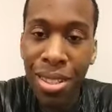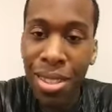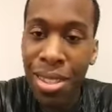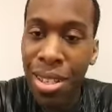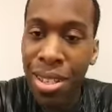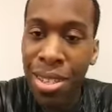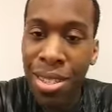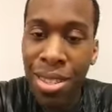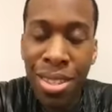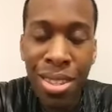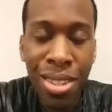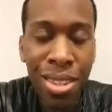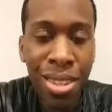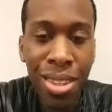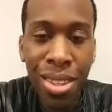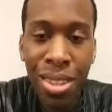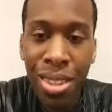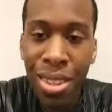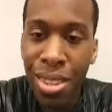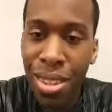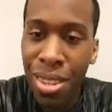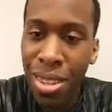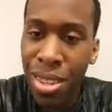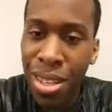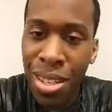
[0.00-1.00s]
this
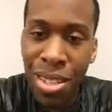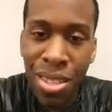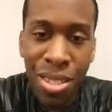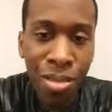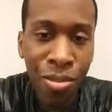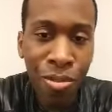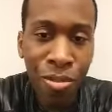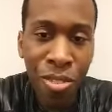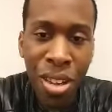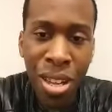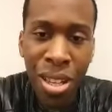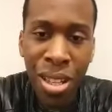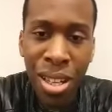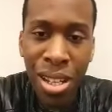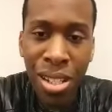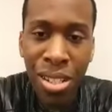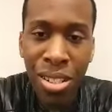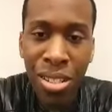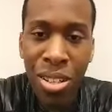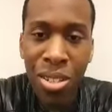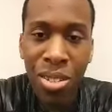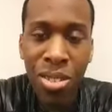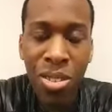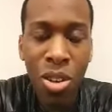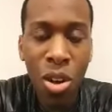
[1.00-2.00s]
this feeling
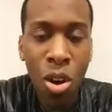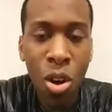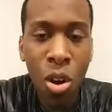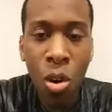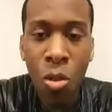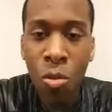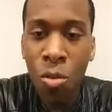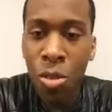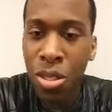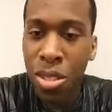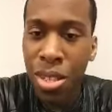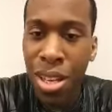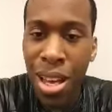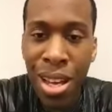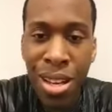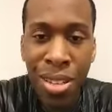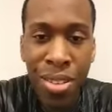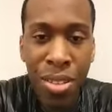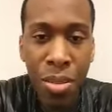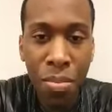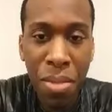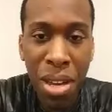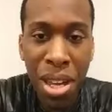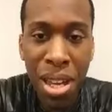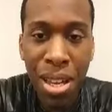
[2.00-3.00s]
just
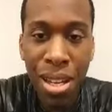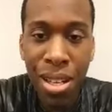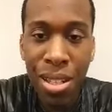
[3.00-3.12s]
overtakes me.